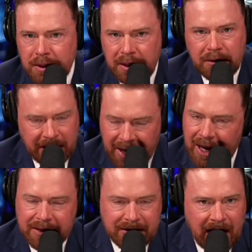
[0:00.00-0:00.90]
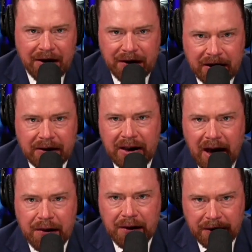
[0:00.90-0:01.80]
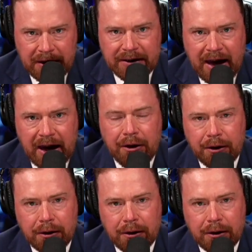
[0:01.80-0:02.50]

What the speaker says: Yeah, I think that's accurate.